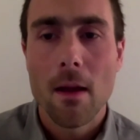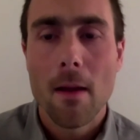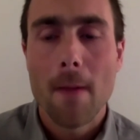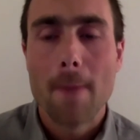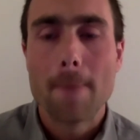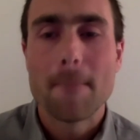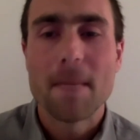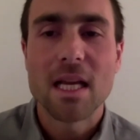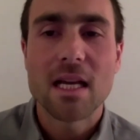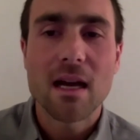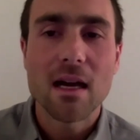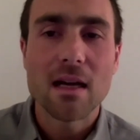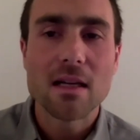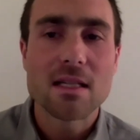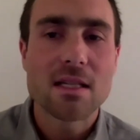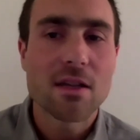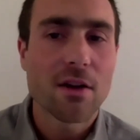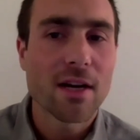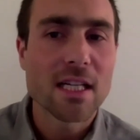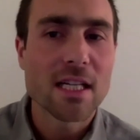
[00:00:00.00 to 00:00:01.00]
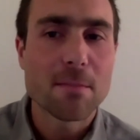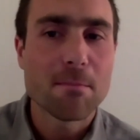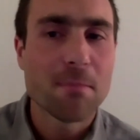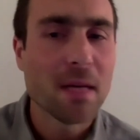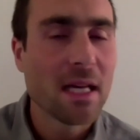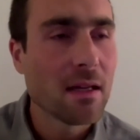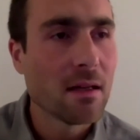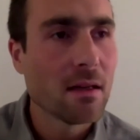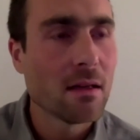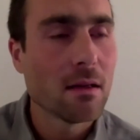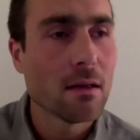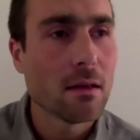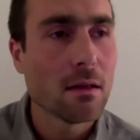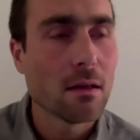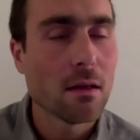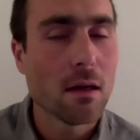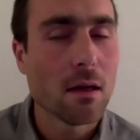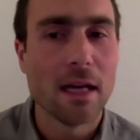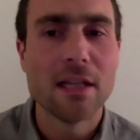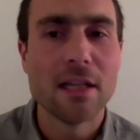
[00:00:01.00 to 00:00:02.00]
because there has been
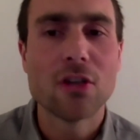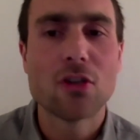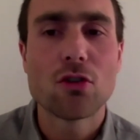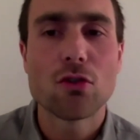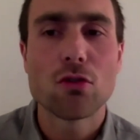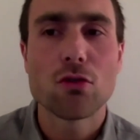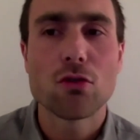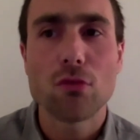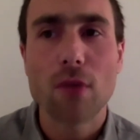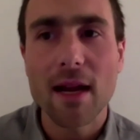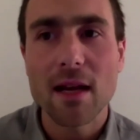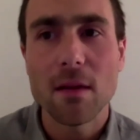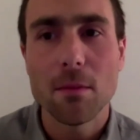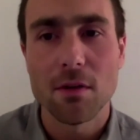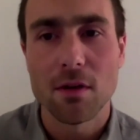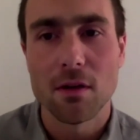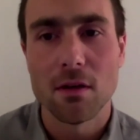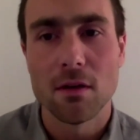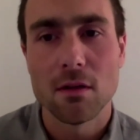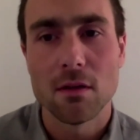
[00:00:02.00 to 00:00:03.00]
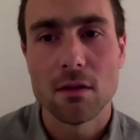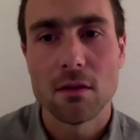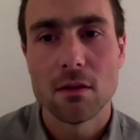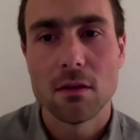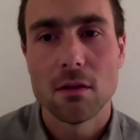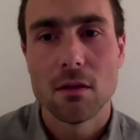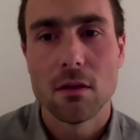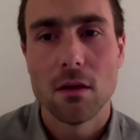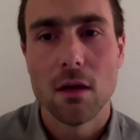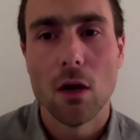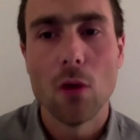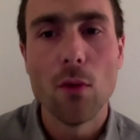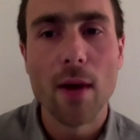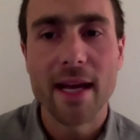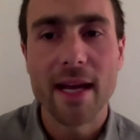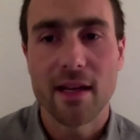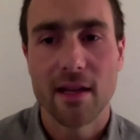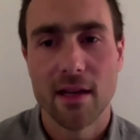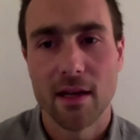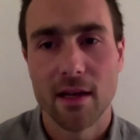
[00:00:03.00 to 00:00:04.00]
an incredible
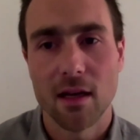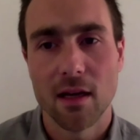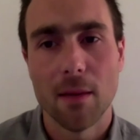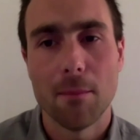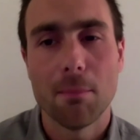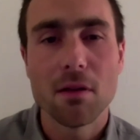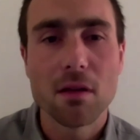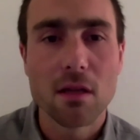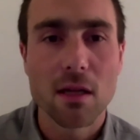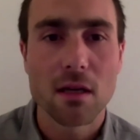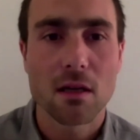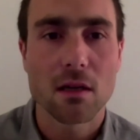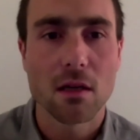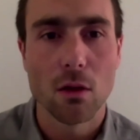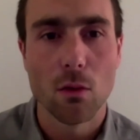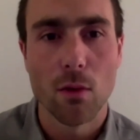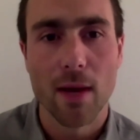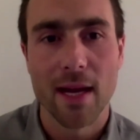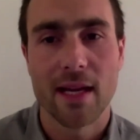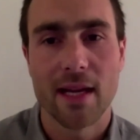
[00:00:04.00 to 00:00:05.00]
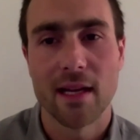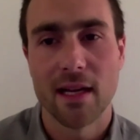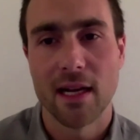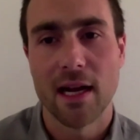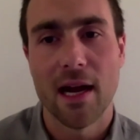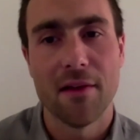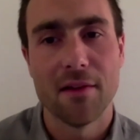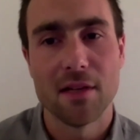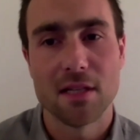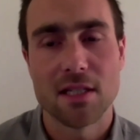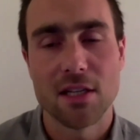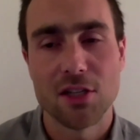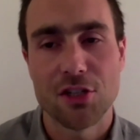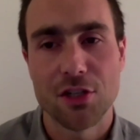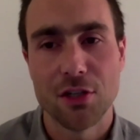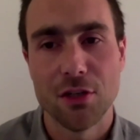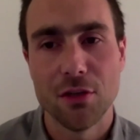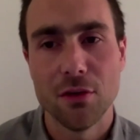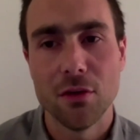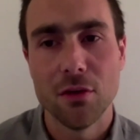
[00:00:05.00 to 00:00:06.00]
awakening, a political awakening on this
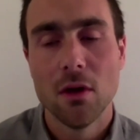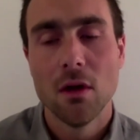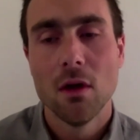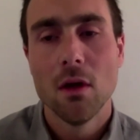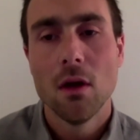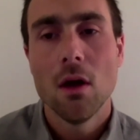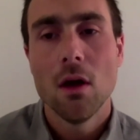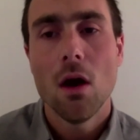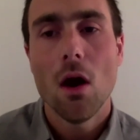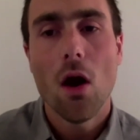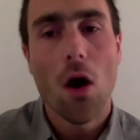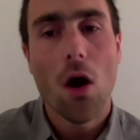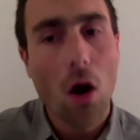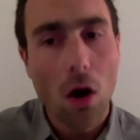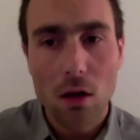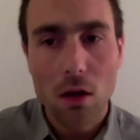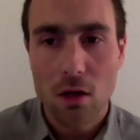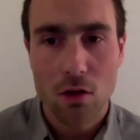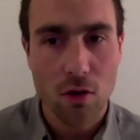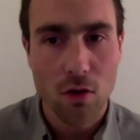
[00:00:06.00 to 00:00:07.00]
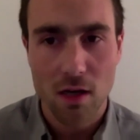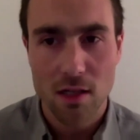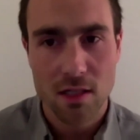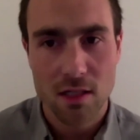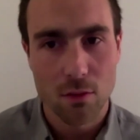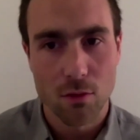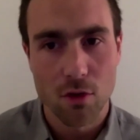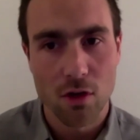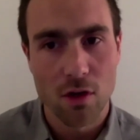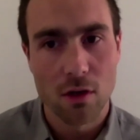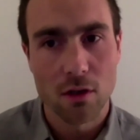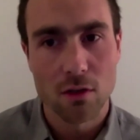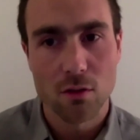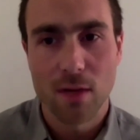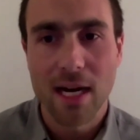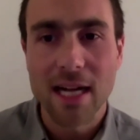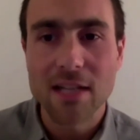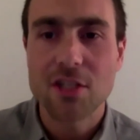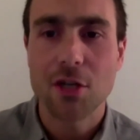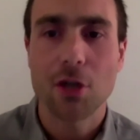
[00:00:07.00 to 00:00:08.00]
issue all across the world.
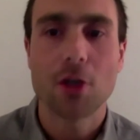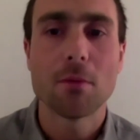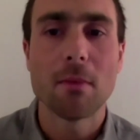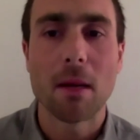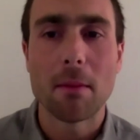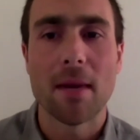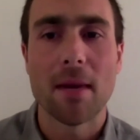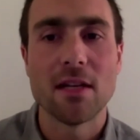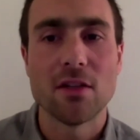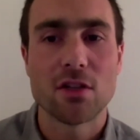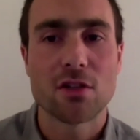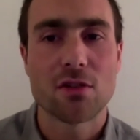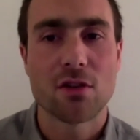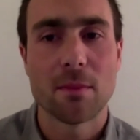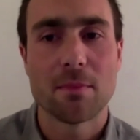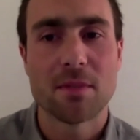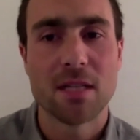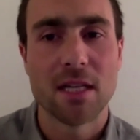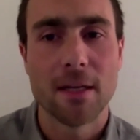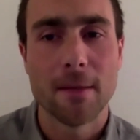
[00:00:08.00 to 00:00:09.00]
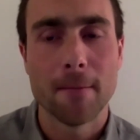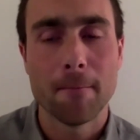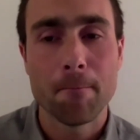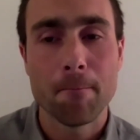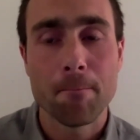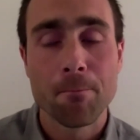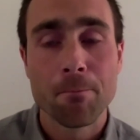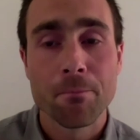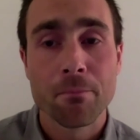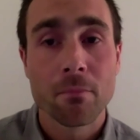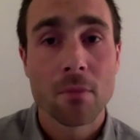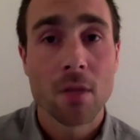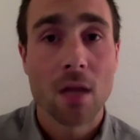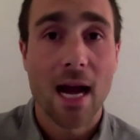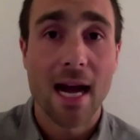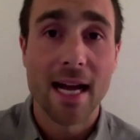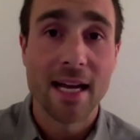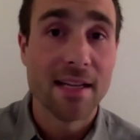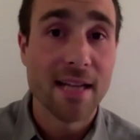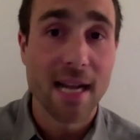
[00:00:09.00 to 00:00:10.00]
When I turned my manuscript in,
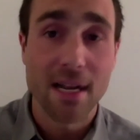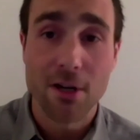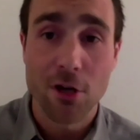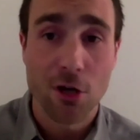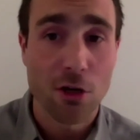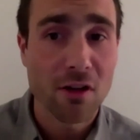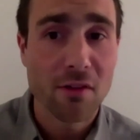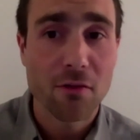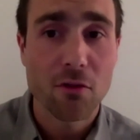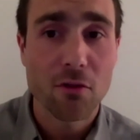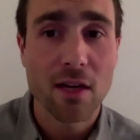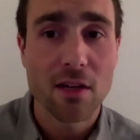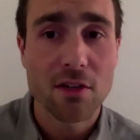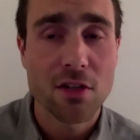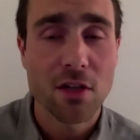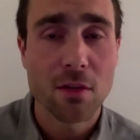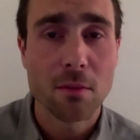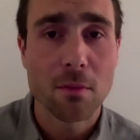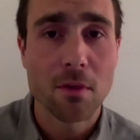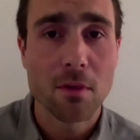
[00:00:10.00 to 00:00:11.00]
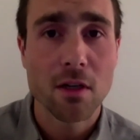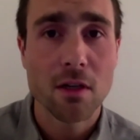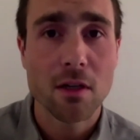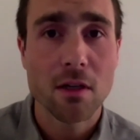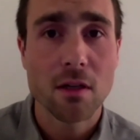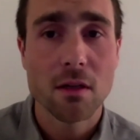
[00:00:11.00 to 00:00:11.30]
I had not heard of Greta Thunberg.